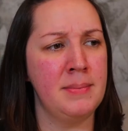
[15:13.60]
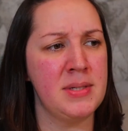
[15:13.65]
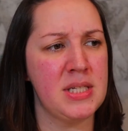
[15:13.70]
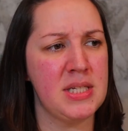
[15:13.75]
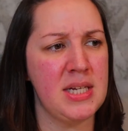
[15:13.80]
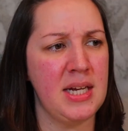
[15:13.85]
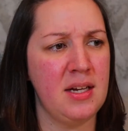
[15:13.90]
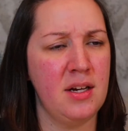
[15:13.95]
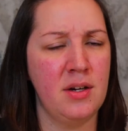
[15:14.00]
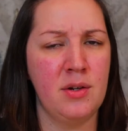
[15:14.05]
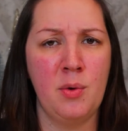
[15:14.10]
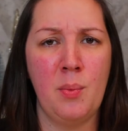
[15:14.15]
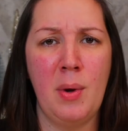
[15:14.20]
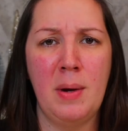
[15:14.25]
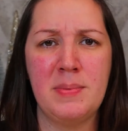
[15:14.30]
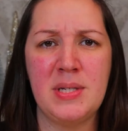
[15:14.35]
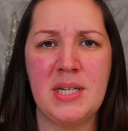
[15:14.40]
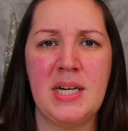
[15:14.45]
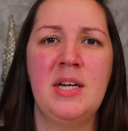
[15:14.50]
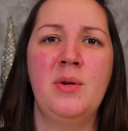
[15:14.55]
mistaken. On the
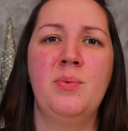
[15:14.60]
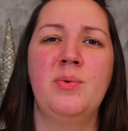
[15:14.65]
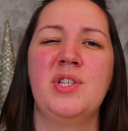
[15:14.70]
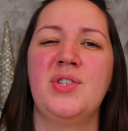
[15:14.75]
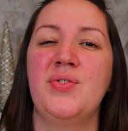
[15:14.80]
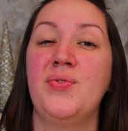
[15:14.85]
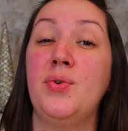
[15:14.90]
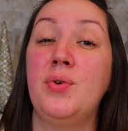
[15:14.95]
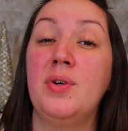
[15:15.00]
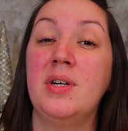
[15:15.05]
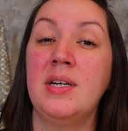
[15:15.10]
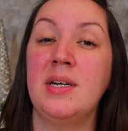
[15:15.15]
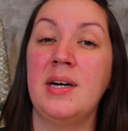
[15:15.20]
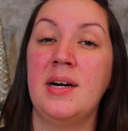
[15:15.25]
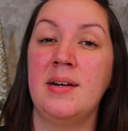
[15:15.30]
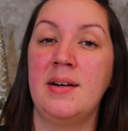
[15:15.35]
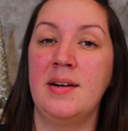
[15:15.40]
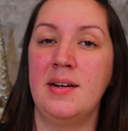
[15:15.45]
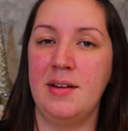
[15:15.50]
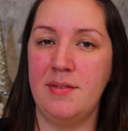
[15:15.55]
website it was
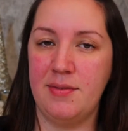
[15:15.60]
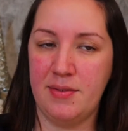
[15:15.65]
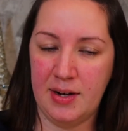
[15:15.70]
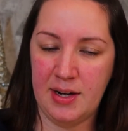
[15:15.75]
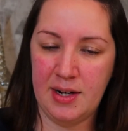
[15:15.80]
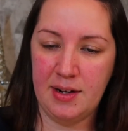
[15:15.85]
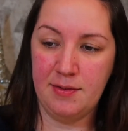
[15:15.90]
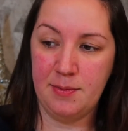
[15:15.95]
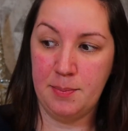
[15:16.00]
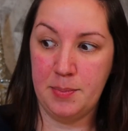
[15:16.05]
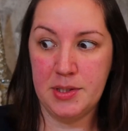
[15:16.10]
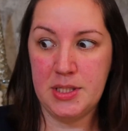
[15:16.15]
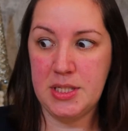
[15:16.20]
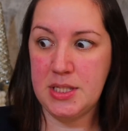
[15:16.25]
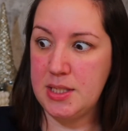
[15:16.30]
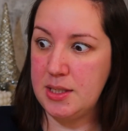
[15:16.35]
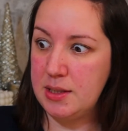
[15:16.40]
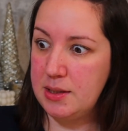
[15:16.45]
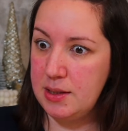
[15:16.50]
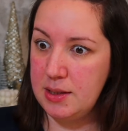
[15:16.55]
$49.95, but
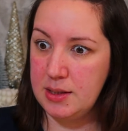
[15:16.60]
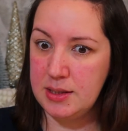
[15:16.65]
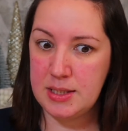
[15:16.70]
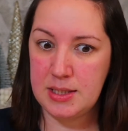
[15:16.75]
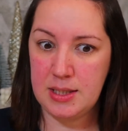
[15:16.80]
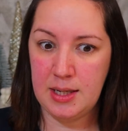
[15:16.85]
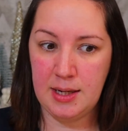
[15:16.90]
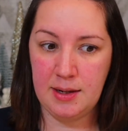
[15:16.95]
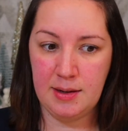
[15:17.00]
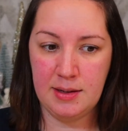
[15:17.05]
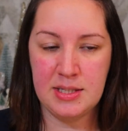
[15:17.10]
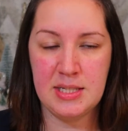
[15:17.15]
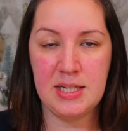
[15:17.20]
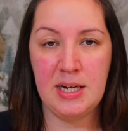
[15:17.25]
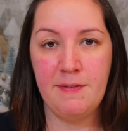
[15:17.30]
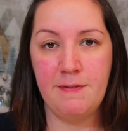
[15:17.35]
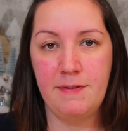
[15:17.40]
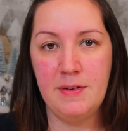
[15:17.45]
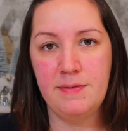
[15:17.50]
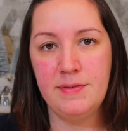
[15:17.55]
still, it's like
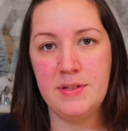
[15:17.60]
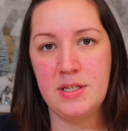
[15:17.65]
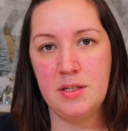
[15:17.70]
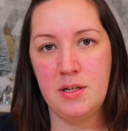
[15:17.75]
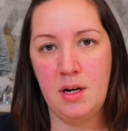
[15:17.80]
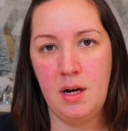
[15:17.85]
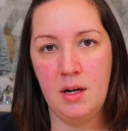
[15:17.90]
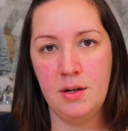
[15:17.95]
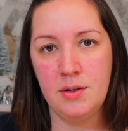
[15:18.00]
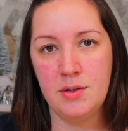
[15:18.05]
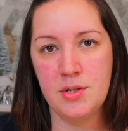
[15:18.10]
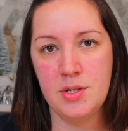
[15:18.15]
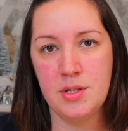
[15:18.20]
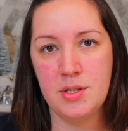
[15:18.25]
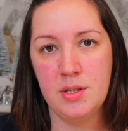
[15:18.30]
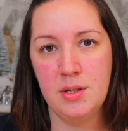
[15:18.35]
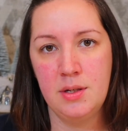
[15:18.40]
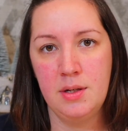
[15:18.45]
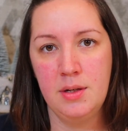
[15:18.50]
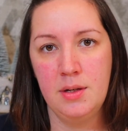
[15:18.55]

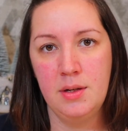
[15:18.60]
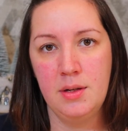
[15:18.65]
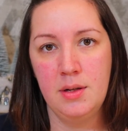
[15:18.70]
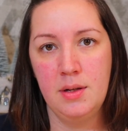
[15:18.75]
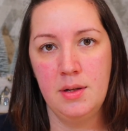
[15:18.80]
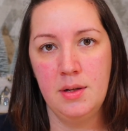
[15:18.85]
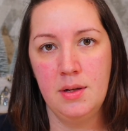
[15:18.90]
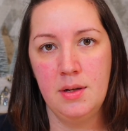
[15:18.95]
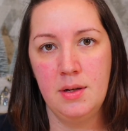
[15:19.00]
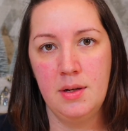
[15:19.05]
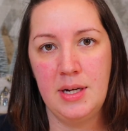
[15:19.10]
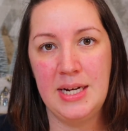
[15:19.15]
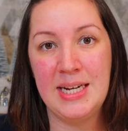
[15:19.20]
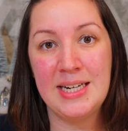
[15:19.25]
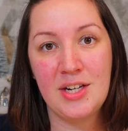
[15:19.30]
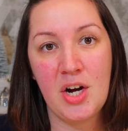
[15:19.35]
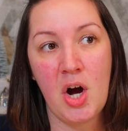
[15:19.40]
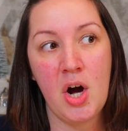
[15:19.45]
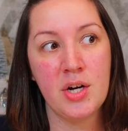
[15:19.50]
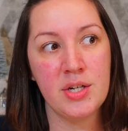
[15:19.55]
$50.
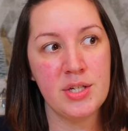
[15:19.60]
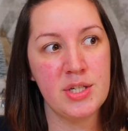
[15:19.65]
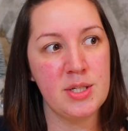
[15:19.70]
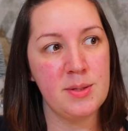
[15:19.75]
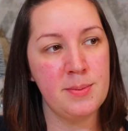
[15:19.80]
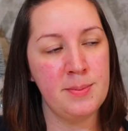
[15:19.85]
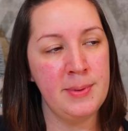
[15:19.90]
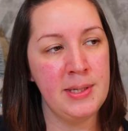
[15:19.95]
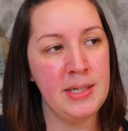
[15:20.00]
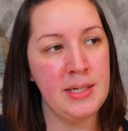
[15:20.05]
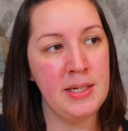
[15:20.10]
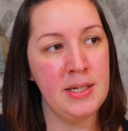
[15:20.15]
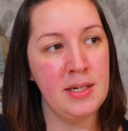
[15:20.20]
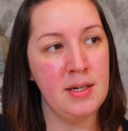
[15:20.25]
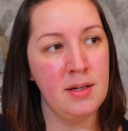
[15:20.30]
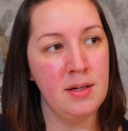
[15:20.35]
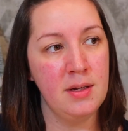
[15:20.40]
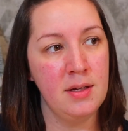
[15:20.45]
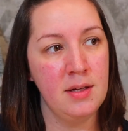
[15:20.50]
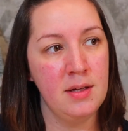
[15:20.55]
It cost
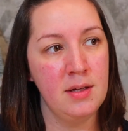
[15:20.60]
me